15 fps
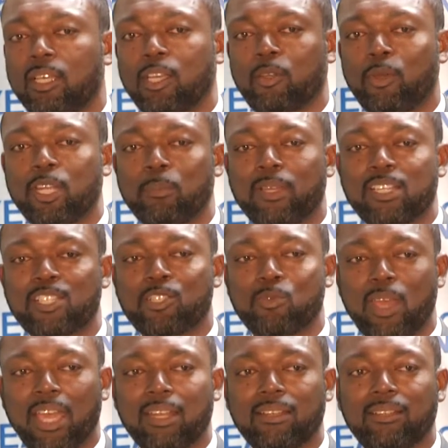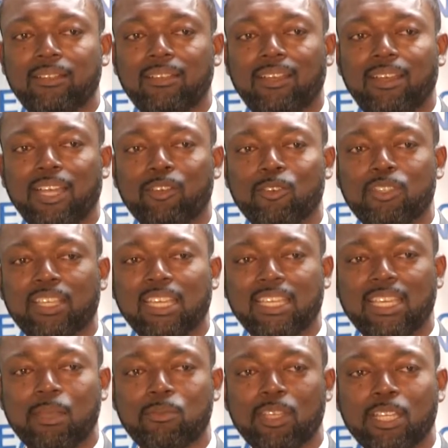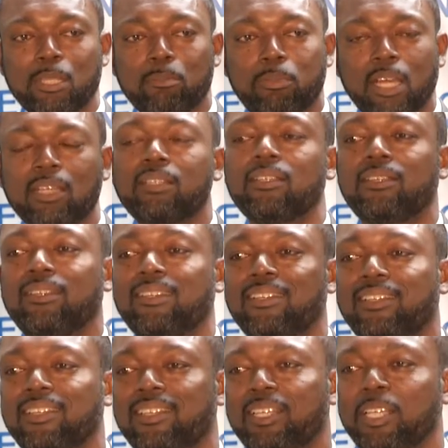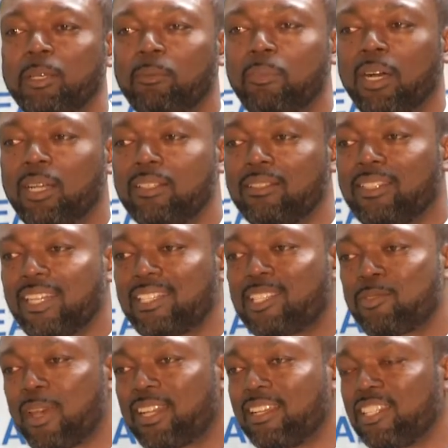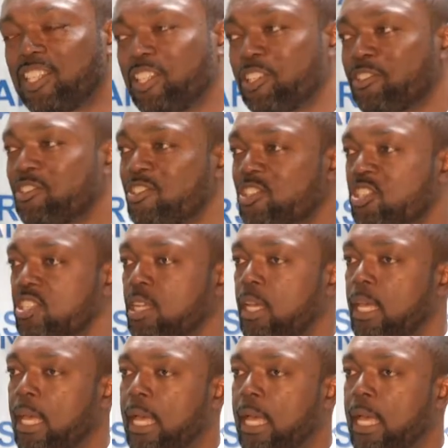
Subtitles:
quite a bit of sweat. I don't think it came to any blood, but just sweat and tears.